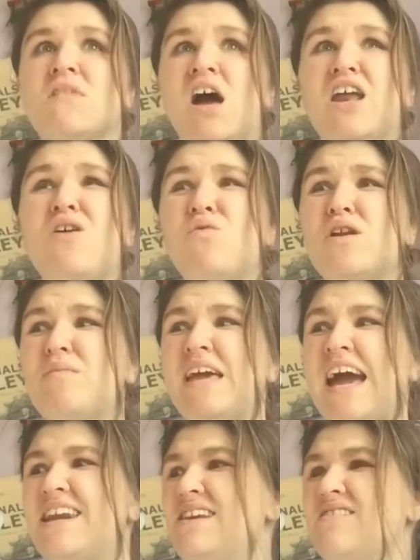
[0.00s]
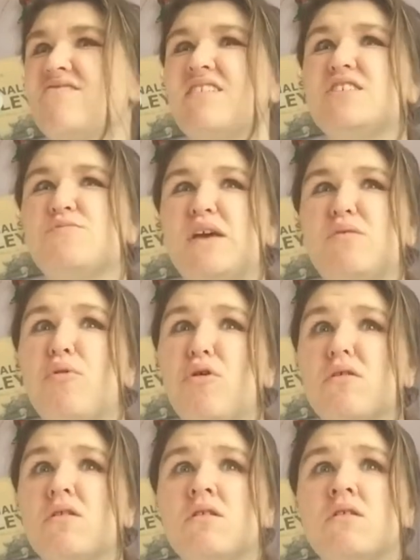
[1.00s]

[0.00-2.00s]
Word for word: I don't want to be any of these people.